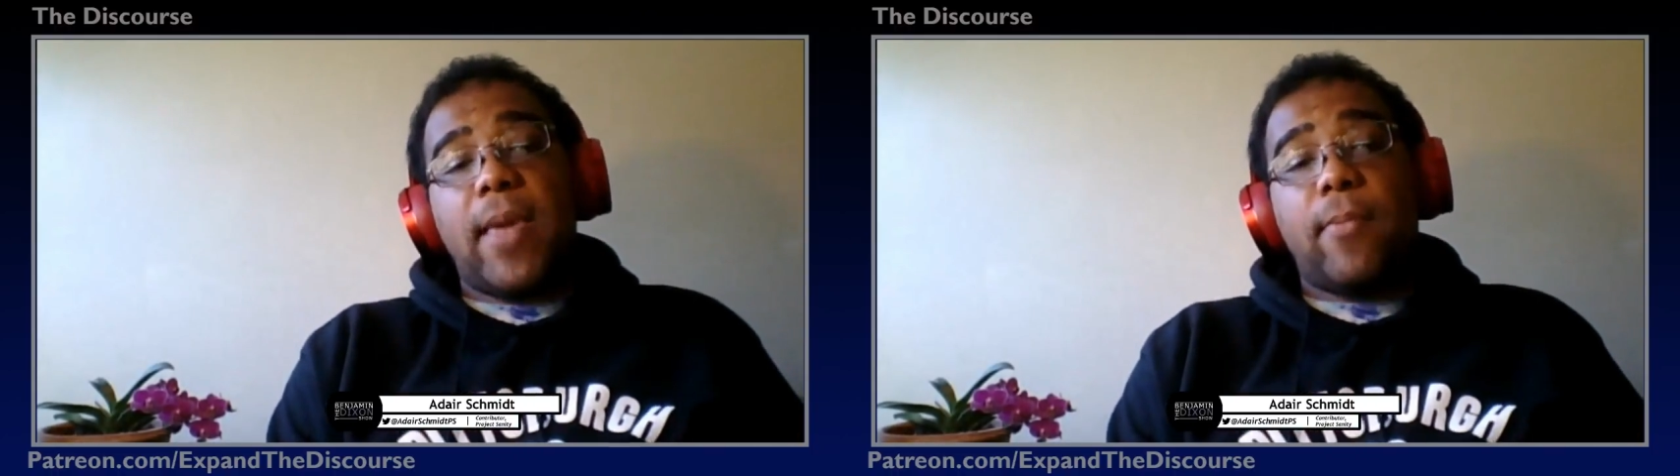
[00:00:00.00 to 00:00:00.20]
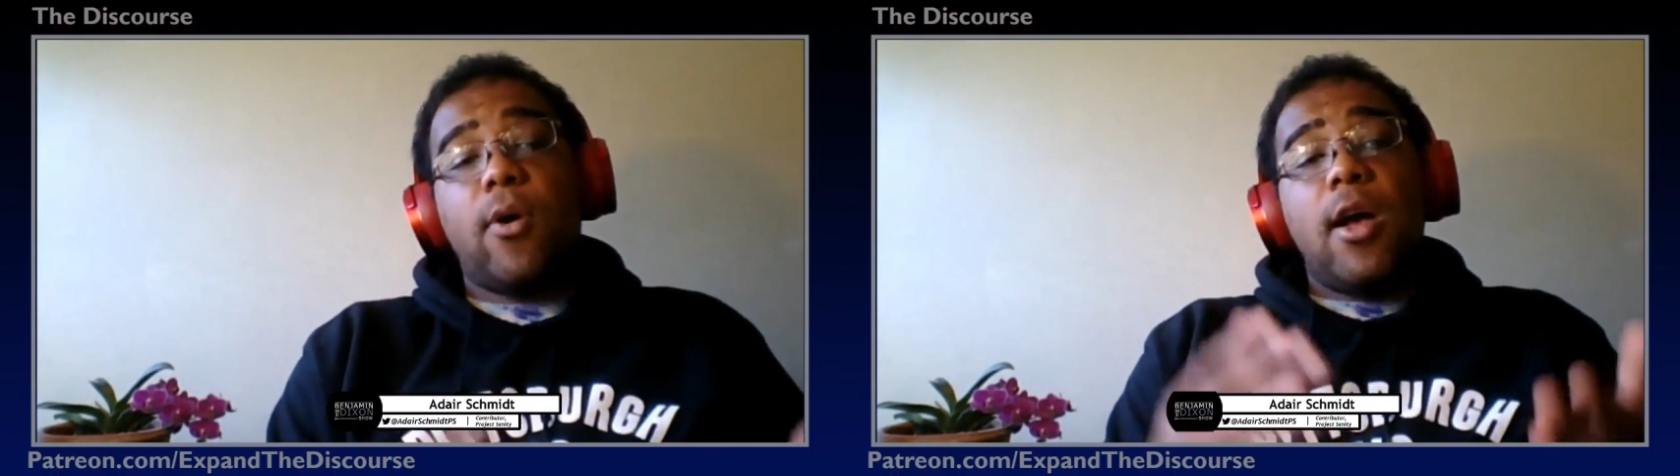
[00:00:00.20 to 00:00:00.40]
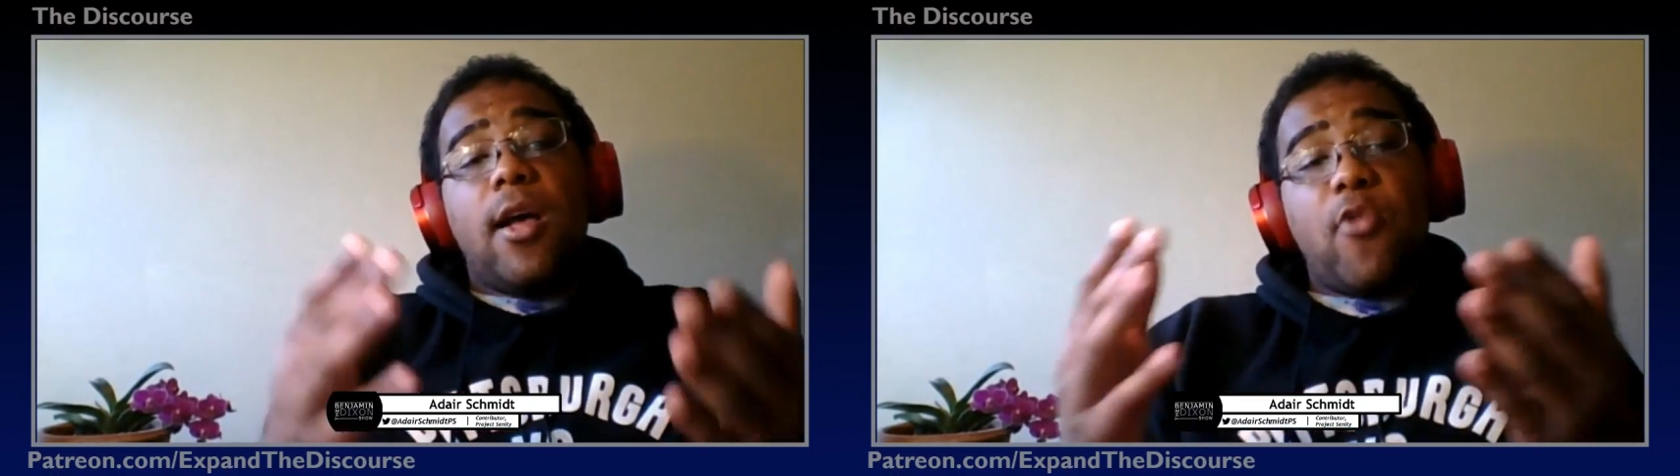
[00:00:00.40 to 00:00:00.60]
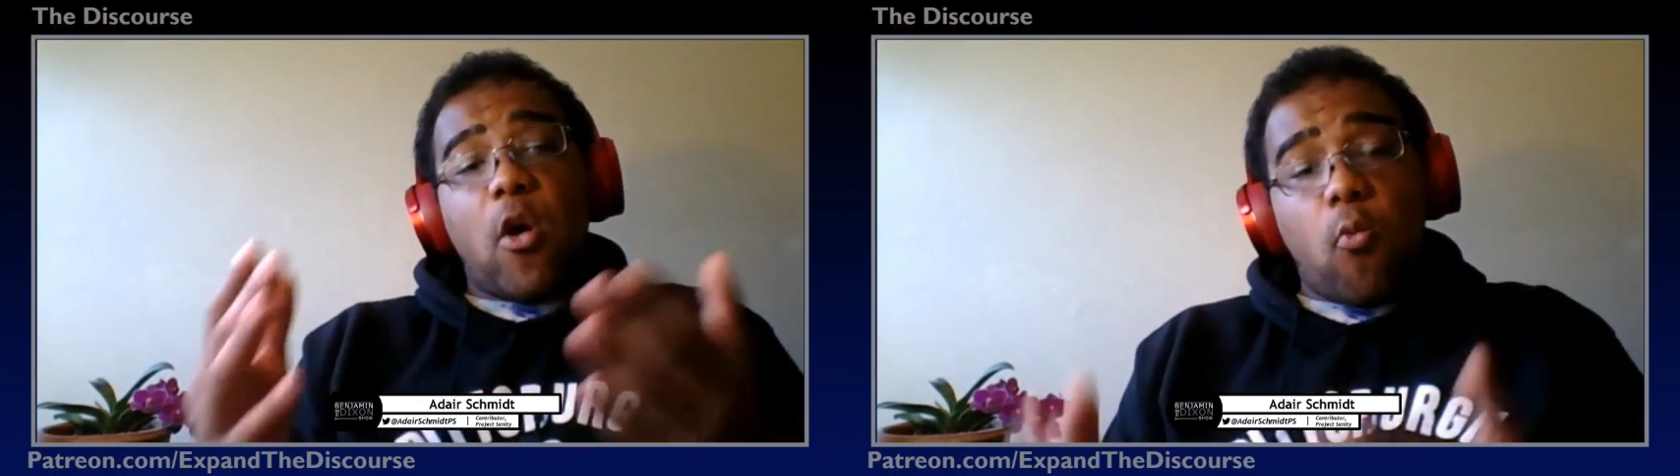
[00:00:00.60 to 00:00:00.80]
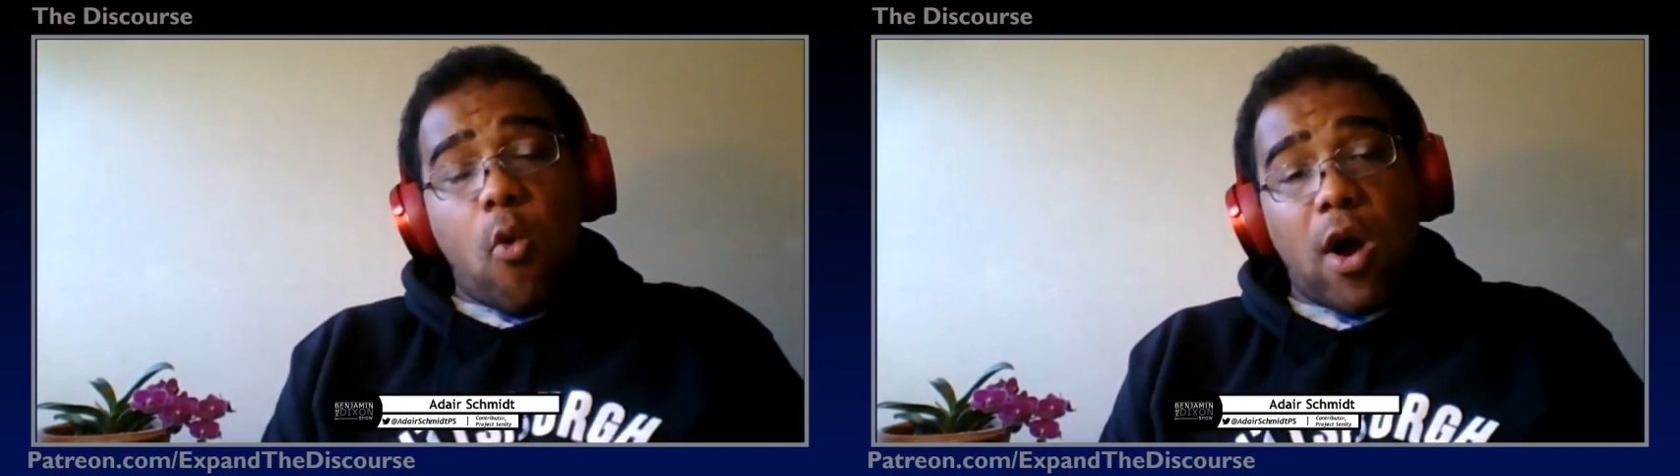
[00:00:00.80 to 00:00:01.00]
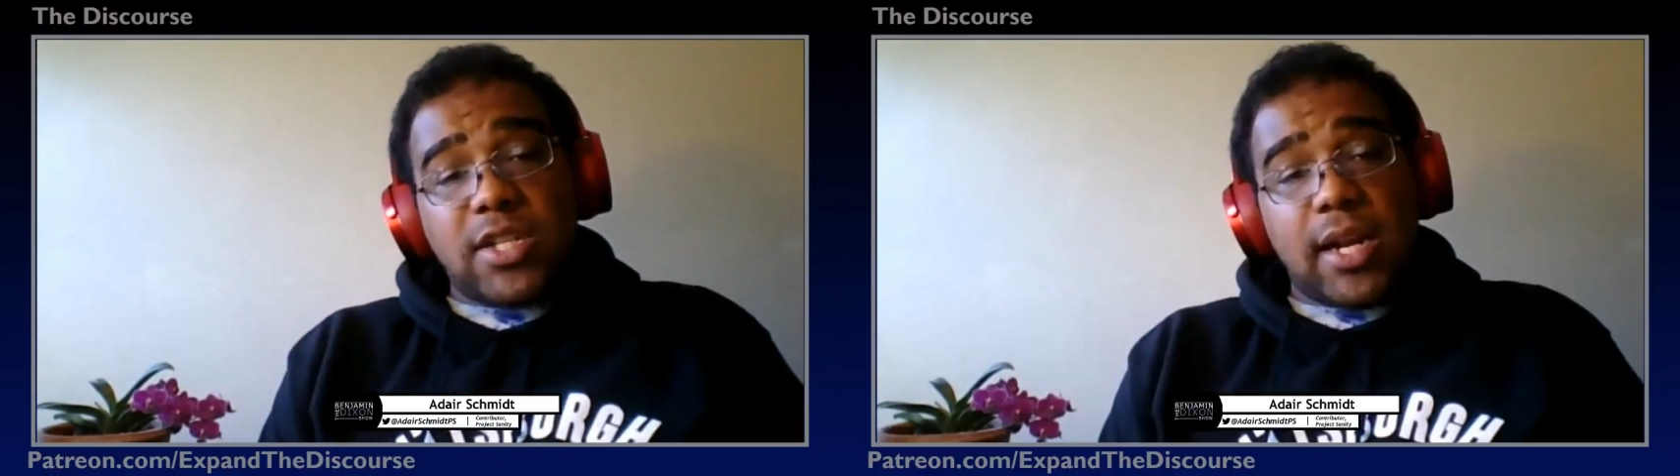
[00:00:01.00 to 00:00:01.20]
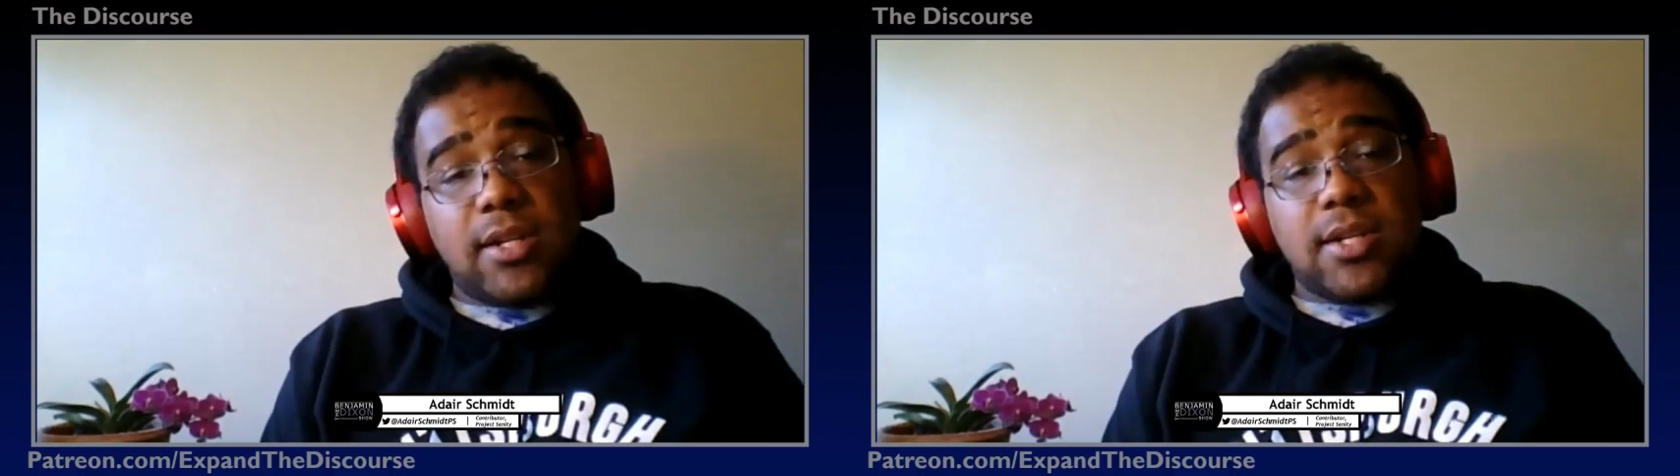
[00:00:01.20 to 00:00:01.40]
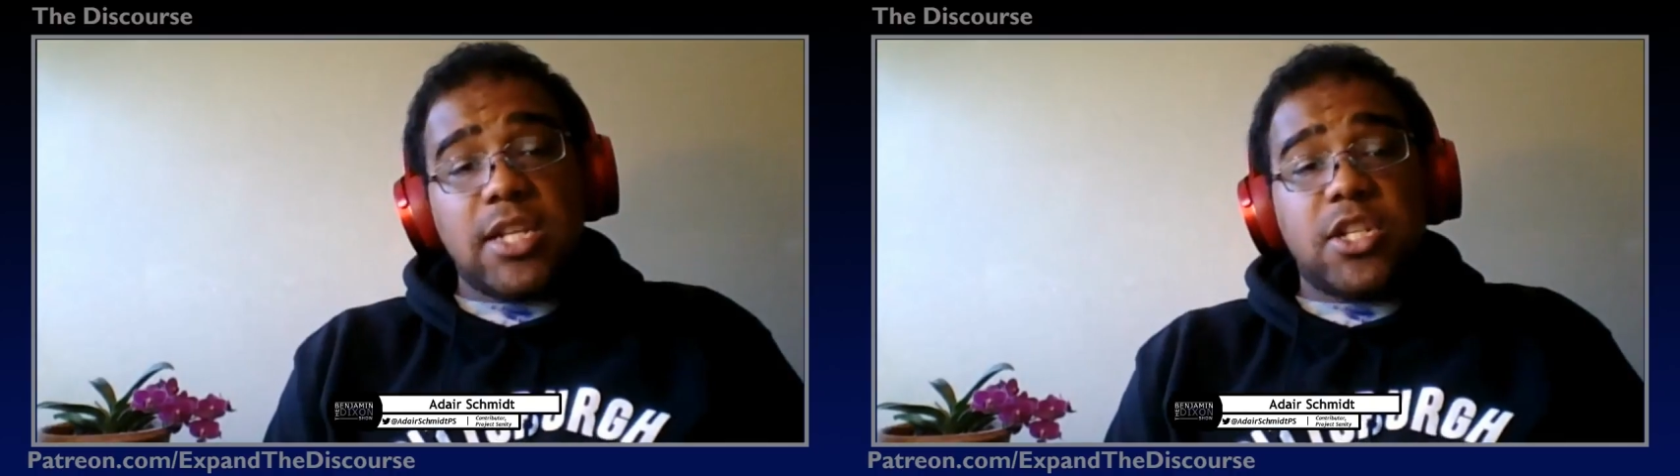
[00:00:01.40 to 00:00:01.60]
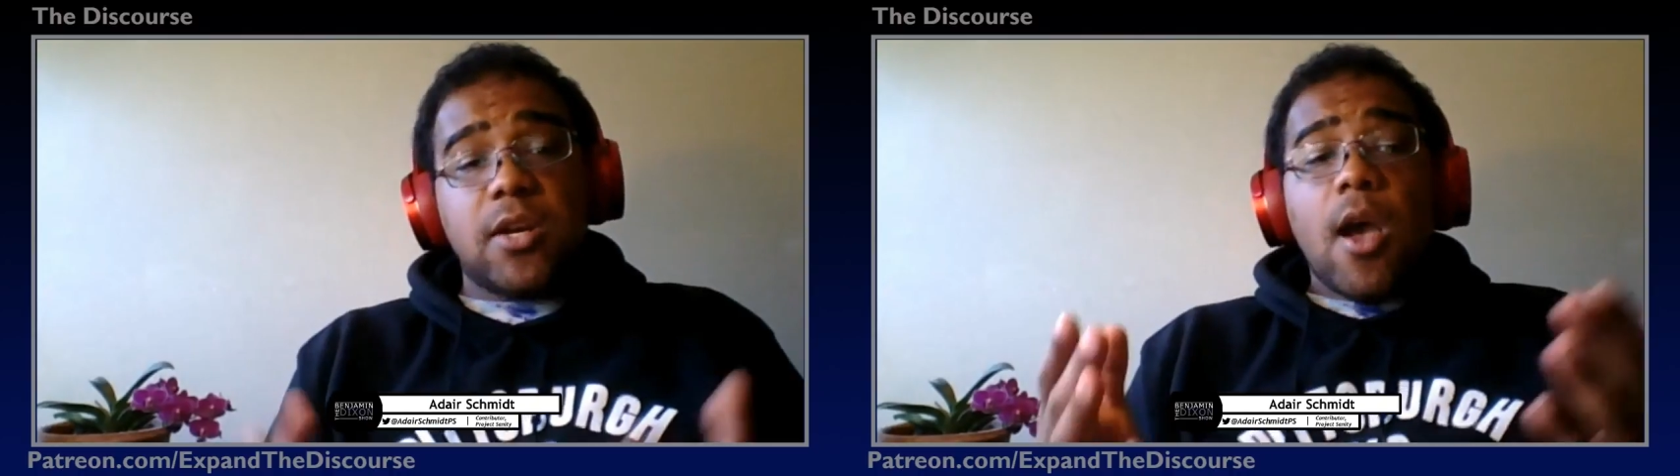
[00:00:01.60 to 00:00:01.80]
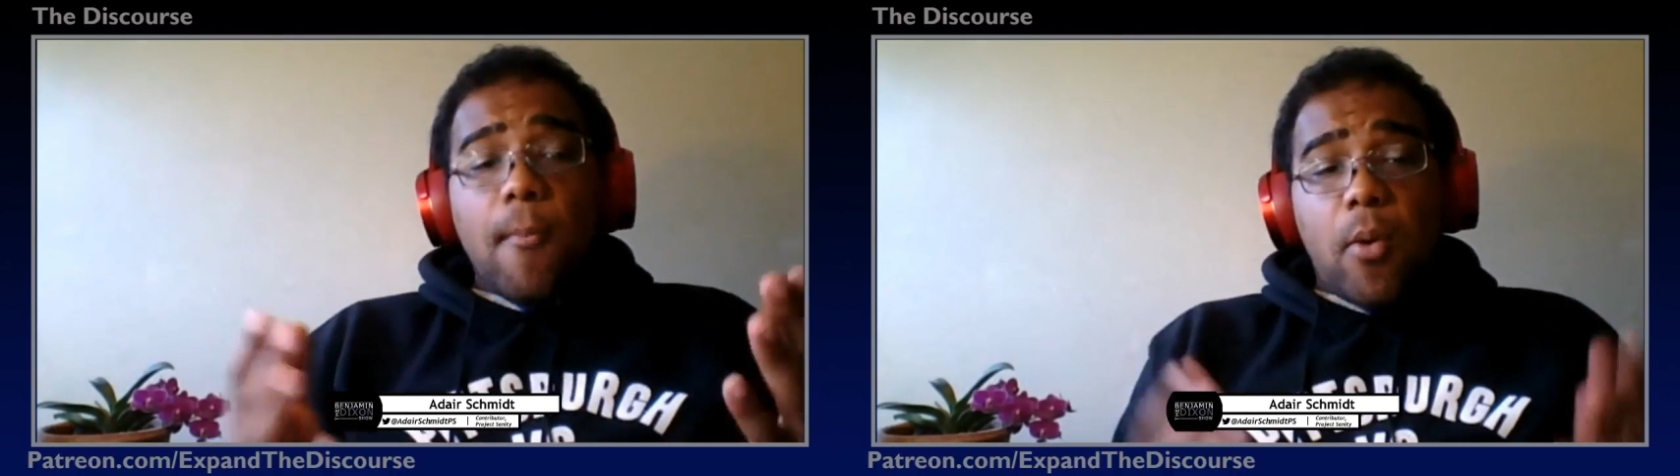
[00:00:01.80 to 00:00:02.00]
you're going to have more people that want to
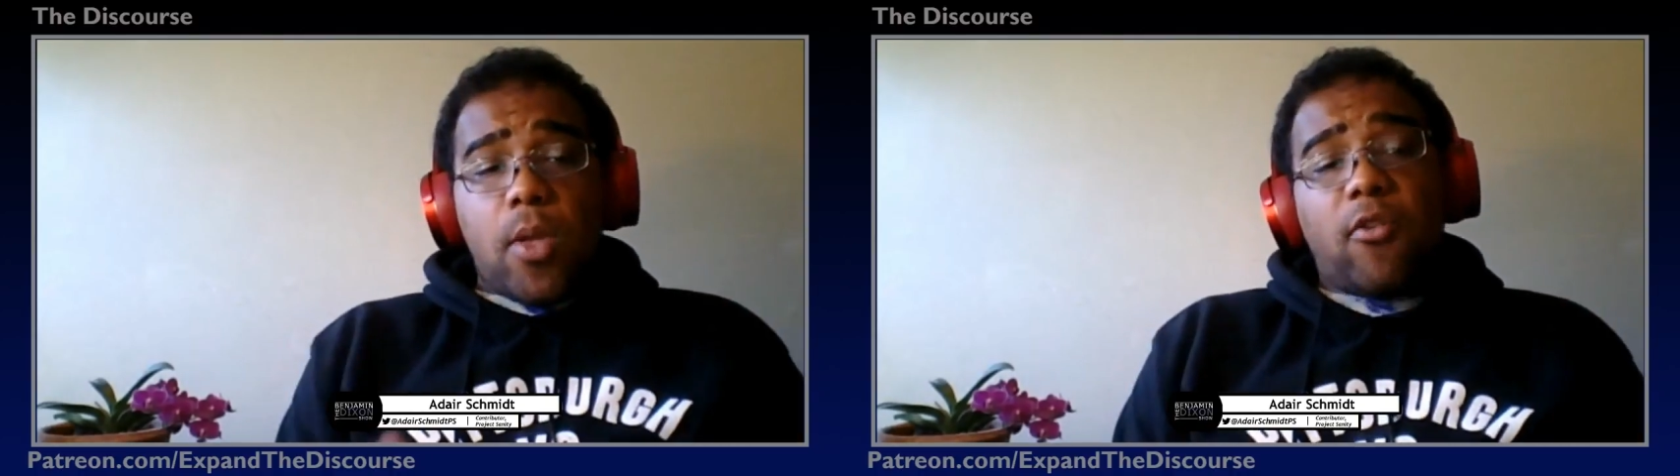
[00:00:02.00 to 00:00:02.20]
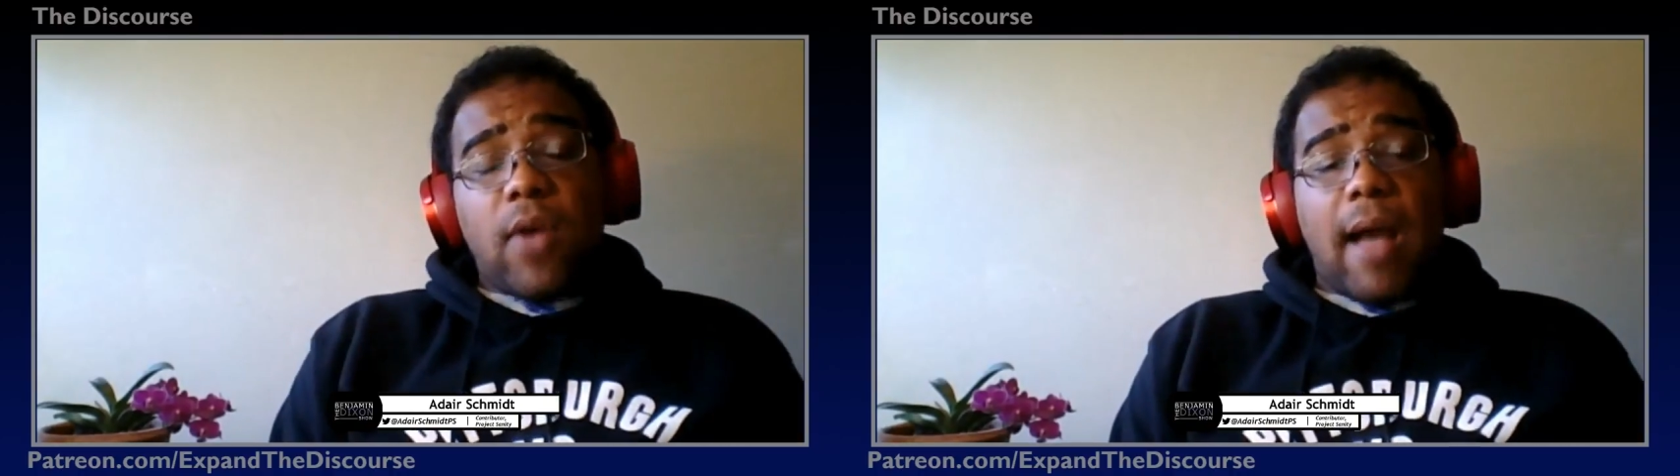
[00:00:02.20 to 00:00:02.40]
get into teaching.